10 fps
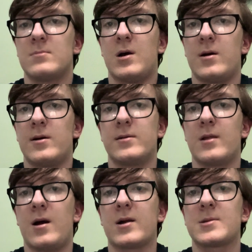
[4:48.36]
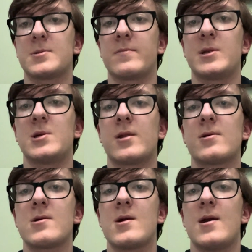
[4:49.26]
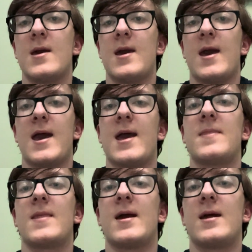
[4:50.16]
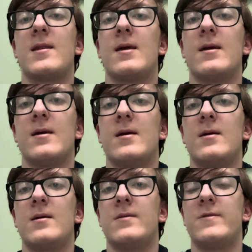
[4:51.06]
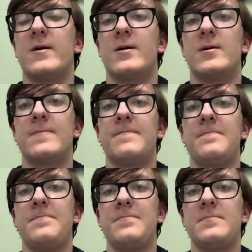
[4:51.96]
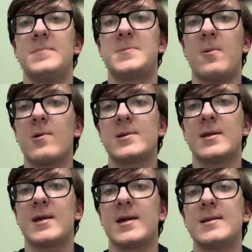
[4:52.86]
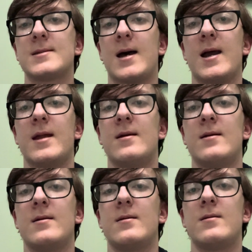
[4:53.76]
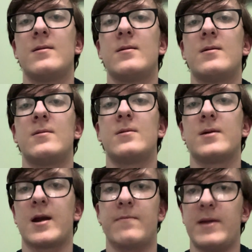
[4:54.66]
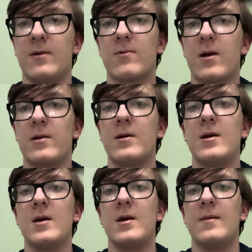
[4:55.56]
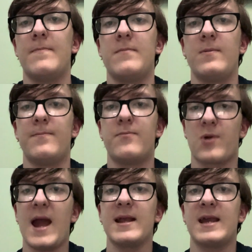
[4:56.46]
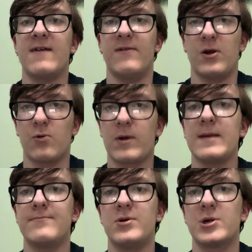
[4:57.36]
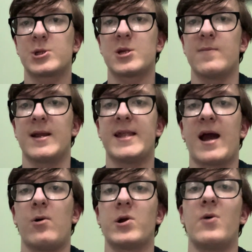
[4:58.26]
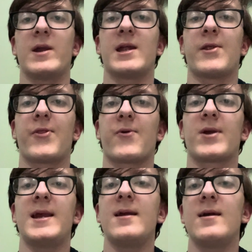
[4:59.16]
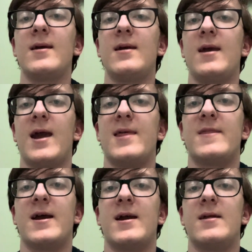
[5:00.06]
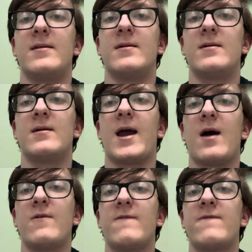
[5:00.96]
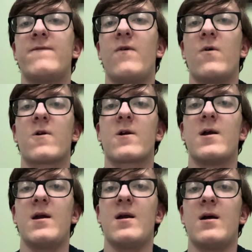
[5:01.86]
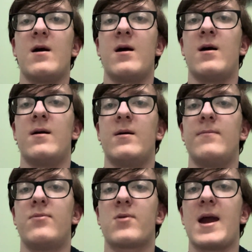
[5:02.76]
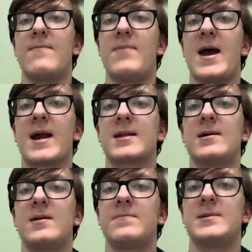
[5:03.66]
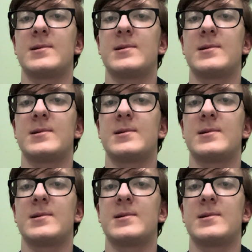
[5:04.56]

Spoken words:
unlocked from each other, and then the Fords on the inside got a big run. Brad gave a great push to McDowell going into 3, And then out of 4, Brad backed up to